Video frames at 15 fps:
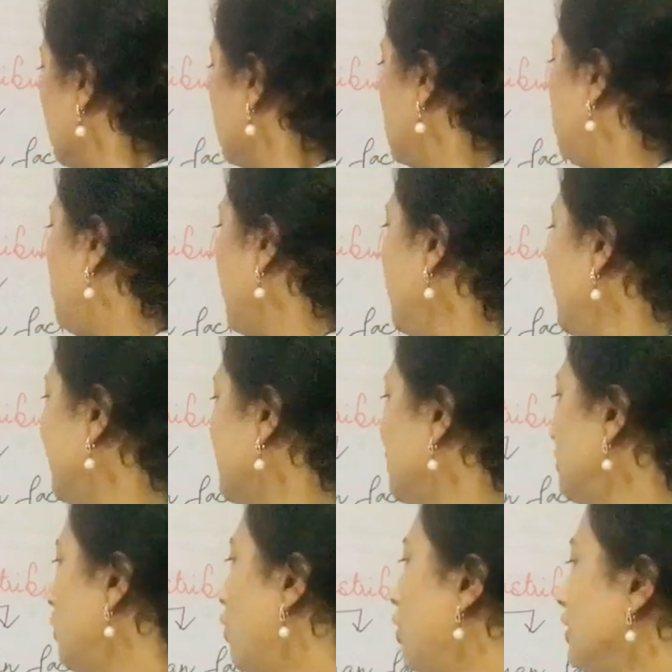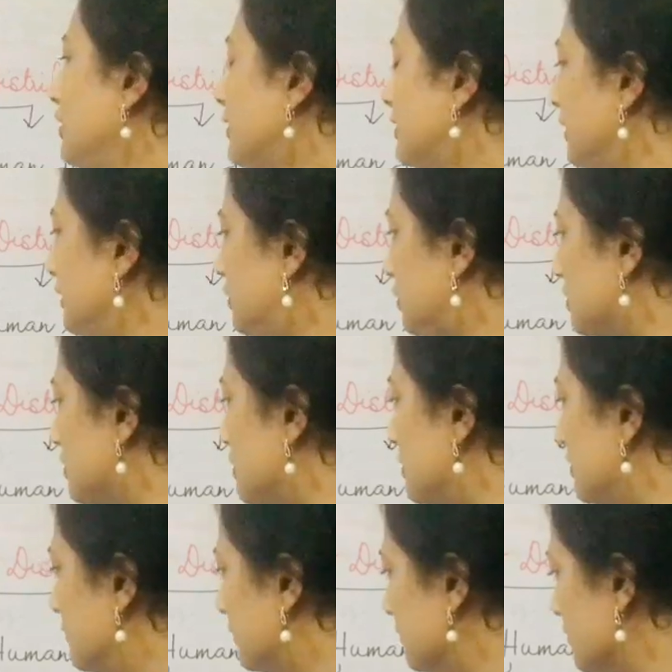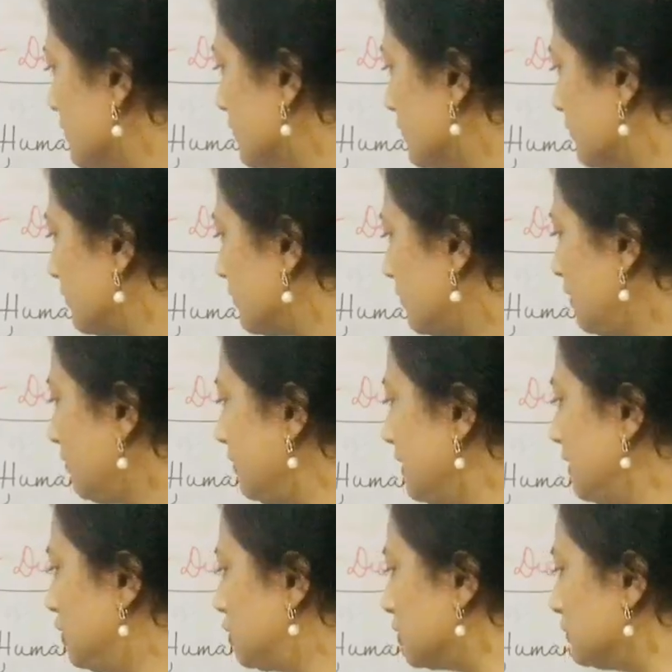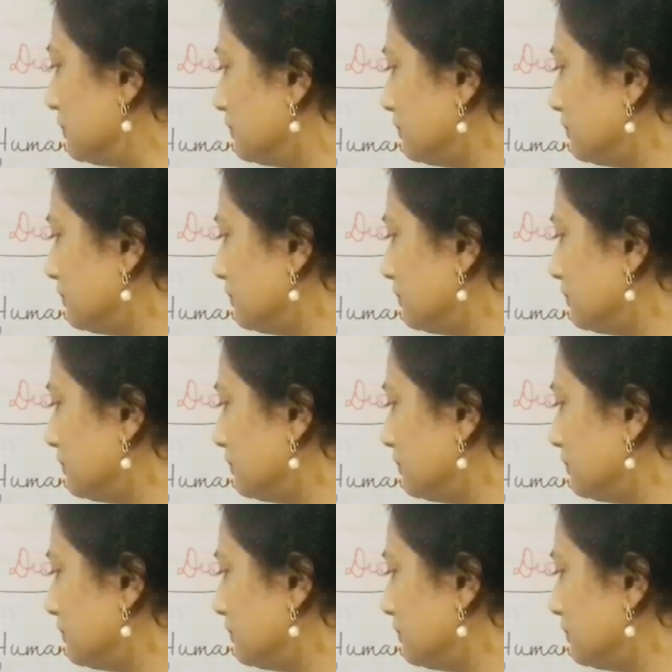The political or the cultural, the religion